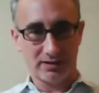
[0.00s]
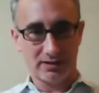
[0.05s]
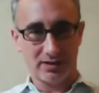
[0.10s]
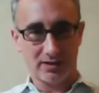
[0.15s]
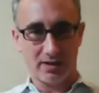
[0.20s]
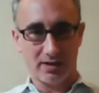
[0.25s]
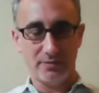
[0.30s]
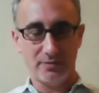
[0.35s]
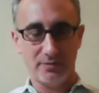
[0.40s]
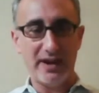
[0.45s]

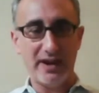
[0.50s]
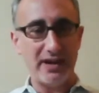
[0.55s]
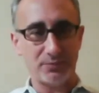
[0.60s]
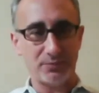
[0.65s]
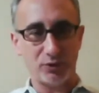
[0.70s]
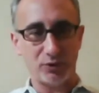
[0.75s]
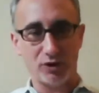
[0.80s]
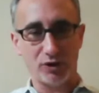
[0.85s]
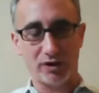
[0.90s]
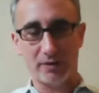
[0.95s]
The
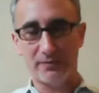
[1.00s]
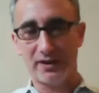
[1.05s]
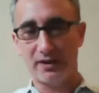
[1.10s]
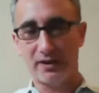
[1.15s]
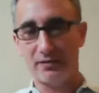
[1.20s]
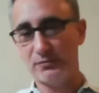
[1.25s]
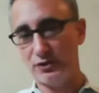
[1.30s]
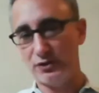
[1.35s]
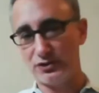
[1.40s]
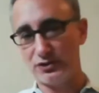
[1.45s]
main program
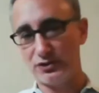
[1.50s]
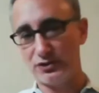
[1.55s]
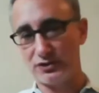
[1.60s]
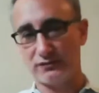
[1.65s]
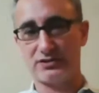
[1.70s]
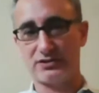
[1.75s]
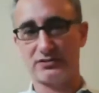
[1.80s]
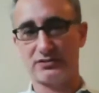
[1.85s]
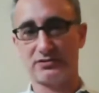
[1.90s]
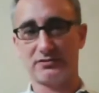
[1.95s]
that most of
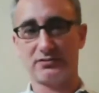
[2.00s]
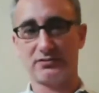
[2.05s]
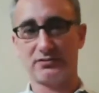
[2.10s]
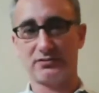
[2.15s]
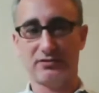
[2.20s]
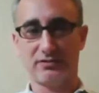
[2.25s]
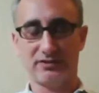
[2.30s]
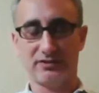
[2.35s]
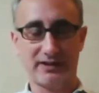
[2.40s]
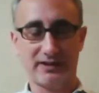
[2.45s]
us
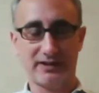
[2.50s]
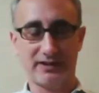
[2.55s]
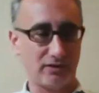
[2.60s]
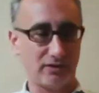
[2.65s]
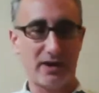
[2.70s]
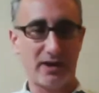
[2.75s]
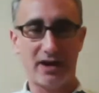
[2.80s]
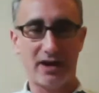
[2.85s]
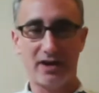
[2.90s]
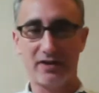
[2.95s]

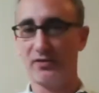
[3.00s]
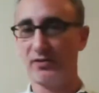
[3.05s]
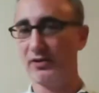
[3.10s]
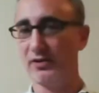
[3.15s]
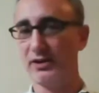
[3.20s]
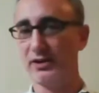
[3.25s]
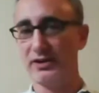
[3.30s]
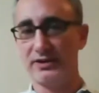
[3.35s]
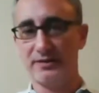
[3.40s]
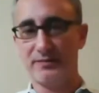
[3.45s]
hear about,
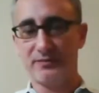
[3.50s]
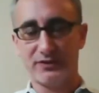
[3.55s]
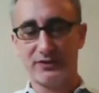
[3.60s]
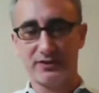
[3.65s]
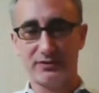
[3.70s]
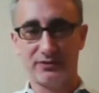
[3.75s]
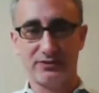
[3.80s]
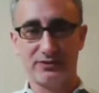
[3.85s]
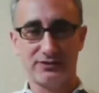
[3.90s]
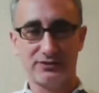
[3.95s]
or
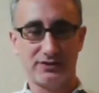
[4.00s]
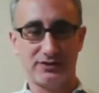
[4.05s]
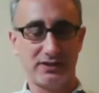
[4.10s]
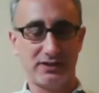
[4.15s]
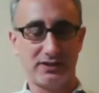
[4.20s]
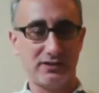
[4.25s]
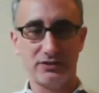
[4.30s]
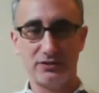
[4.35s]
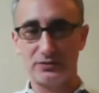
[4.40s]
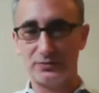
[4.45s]
you've
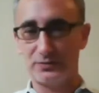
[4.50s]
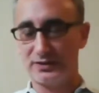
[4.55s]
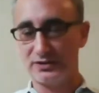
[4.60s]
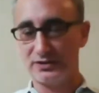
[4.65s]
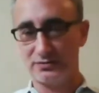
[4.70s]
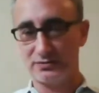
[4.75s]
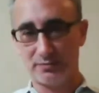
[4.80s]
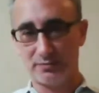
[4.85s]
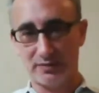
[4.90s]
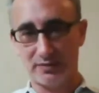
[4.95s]
seen the news
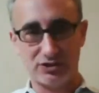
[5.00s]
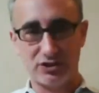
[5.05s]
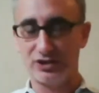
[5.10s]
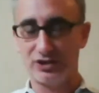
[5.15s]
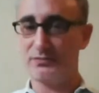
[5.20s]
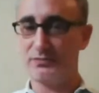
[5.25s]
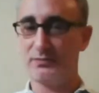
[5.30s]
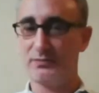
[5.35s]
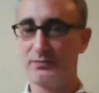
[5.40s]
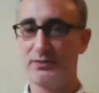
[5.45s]
with these big
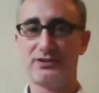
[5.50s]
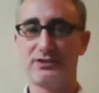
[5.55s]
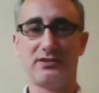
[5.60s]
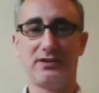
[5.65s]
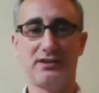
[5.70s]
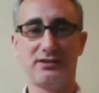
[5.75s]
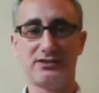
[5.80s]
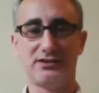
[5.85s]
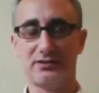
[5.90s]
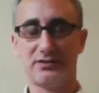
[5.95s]

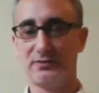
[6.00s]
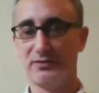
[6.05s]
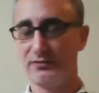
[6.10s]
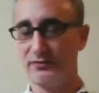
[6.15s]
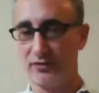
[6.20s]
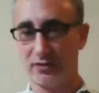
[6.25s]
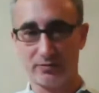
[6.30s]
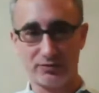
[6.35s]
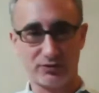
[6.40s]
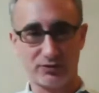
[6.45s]
judgments against
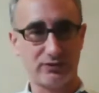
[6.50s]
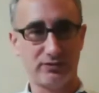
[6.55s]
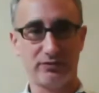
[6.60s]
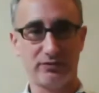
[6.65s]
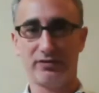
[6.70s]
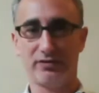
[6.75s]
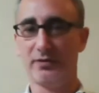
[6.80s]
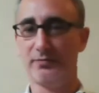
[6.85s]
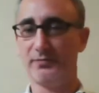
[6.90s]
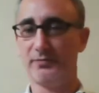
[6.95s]
some of the
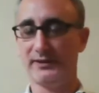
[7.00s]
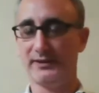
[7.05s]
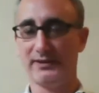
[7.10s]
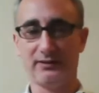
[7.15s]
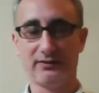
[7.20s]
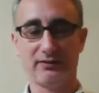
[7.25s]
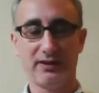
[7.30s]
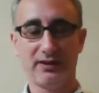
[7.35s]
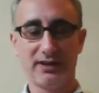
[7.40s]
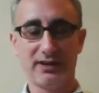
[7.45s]
pharmaceutical
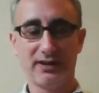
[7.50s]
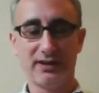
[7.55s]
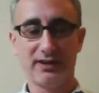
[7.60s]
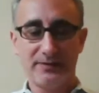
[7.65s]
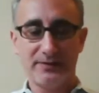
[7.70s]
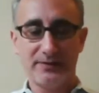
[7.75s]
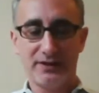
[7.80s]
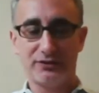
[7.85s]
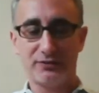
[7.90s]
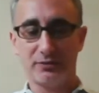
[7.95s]
companies,
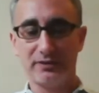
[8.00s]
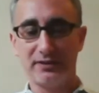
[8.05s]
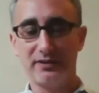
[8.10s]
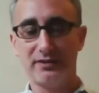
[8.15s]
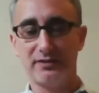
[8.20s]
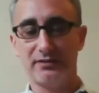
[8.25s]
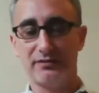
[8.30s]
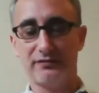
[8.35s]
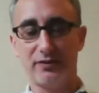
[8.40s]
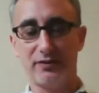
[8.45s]
is
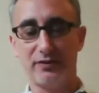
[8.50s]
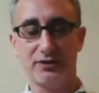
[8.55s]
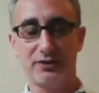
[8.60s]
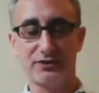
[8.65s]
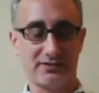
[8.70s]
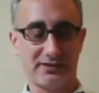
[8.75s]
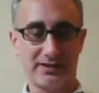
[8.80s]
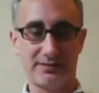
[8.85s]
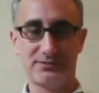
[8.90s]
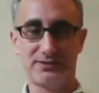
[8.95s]
really the
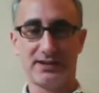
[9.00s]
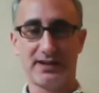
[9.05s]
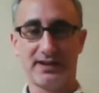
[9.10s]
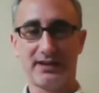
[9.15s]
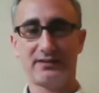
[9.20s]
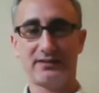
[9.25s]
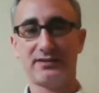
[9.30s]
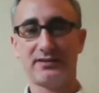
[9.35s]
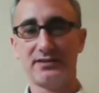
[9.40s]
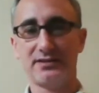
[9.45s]
False
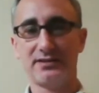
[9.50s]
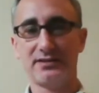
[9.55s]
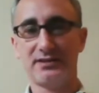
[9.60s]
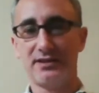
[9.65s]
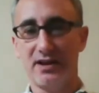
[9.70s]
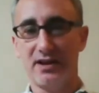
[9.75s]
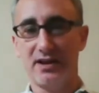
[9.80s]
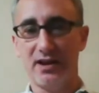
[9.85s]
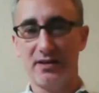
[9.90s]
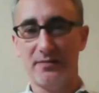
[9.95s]
Claims Act.
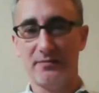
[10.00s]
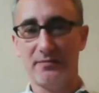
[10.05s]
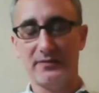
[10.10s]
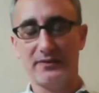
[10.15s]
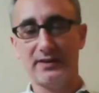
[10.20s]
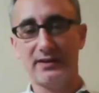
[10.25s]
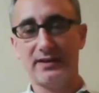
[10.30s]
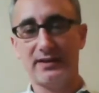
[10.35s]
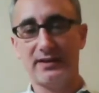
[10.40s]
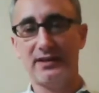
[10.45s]

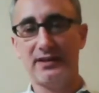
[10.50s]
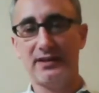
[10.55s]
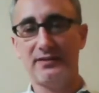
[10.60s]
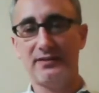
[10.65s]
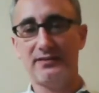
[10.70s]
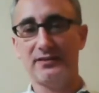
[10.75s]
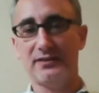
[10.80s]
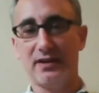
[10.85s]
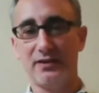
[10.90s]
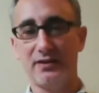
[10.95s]
And
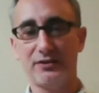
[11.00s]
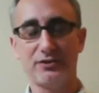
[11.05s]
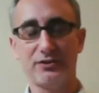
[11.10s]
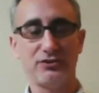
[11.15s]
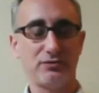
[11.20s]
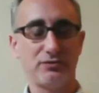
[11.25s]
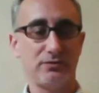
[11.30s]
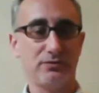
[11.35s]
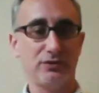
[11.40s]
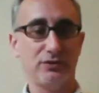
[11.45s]
the
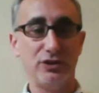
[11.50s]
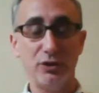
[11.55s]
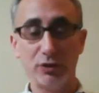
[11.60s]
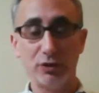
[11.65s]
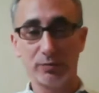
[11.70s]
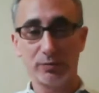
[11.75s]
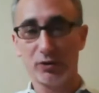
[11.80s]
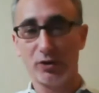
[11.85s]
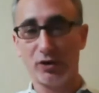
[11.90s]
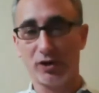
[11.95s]
other
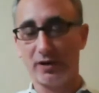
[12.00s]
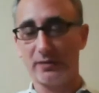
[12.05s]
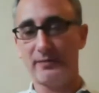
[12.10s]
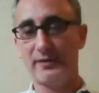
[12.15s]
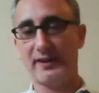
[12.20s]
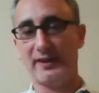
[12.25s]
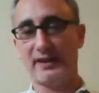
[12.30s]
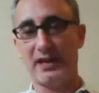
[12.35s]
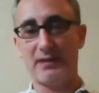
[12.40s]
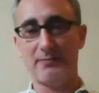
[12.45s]
newer
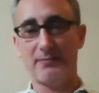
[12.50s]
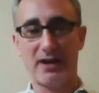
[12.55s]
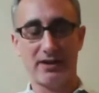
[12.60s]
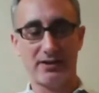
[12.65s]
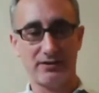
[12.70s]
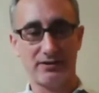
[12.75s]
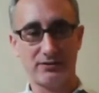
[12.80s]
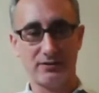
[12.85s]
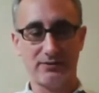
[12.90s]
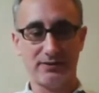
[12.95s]
program that
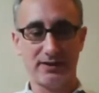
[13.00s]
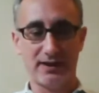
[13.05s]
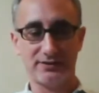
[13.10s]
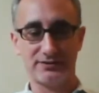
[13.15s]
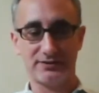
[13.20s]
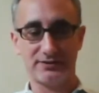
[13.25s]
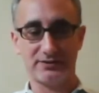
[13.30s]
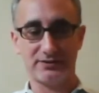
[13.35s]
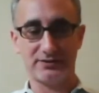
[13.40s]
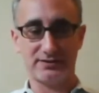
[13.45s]
came out in
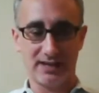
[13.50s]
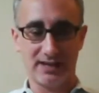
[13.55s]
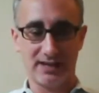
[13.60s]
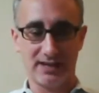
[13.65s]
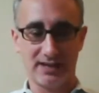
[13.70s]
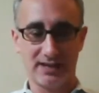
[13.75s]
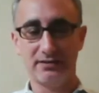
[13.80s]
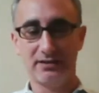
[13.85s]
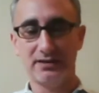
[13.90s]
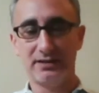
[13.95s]

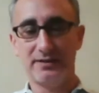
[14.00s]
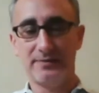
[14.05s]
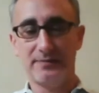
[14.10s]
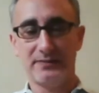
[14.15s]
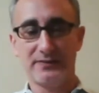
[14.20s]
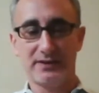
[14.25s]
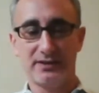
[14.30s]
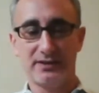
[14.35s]
2010